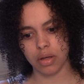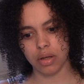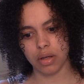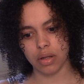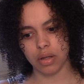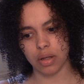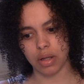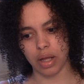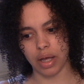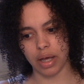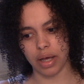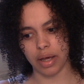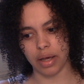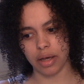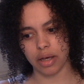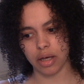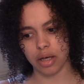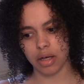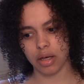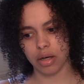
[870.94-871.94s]

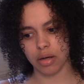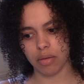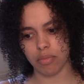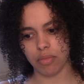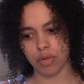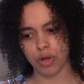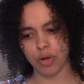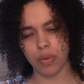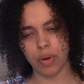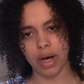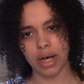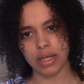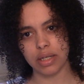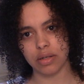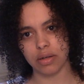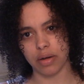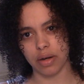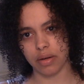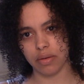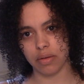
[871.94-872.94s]
like blue eyes
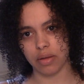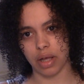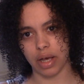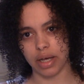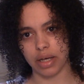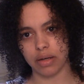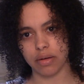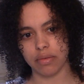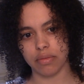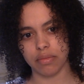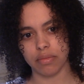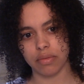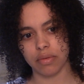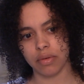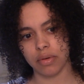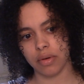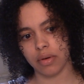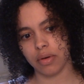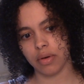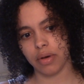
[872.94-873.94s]
or like
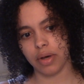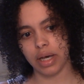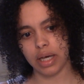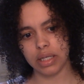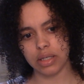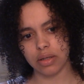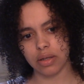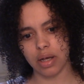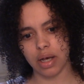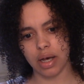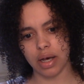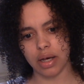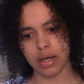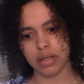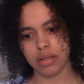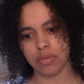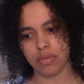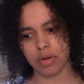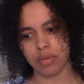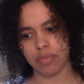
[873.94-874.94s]
hazel
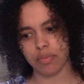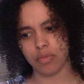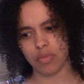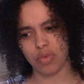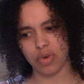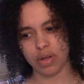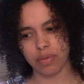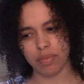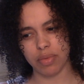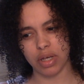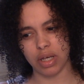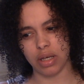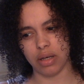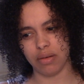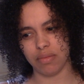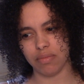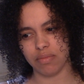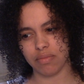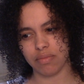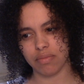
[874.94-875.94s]
eyes would
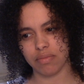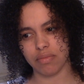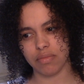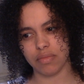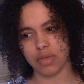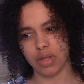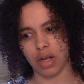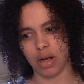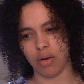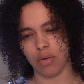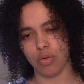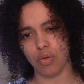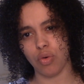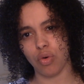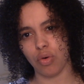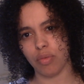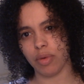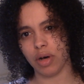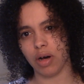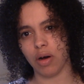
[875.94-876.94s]
be
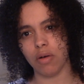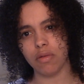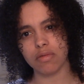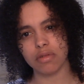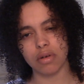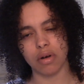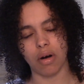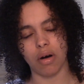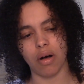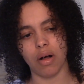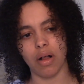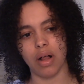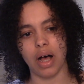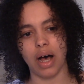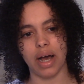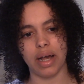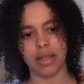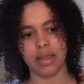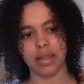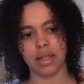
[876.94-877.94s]
cool, but overall
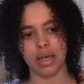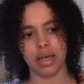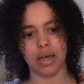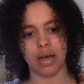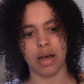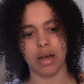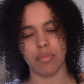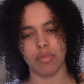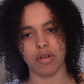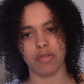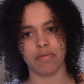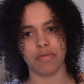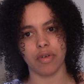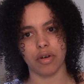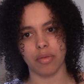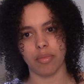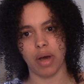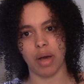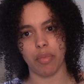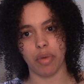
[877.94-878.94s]
I think I
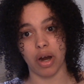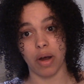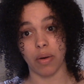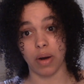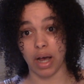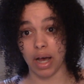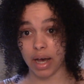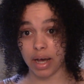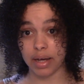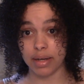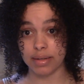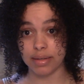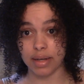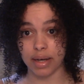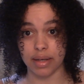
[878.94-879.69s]
prefer my brown eyes.